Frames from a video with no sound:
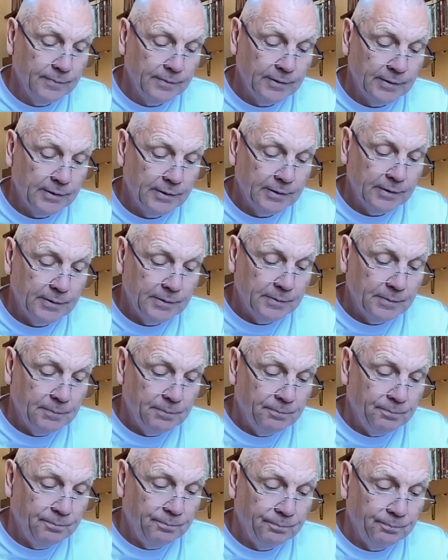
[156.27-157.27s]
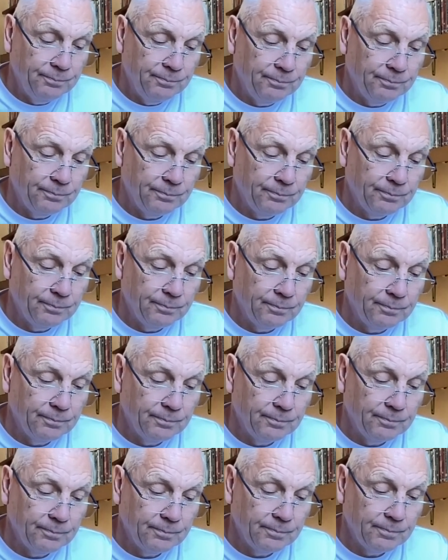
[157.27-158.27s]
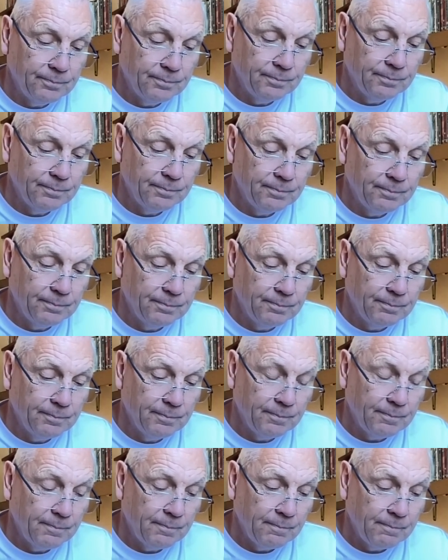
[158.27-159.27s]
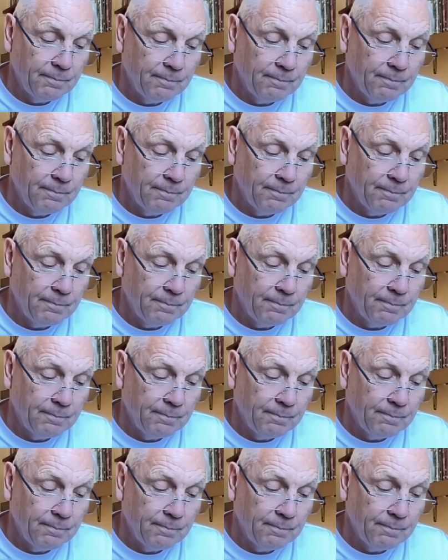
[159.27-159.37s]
[no speech]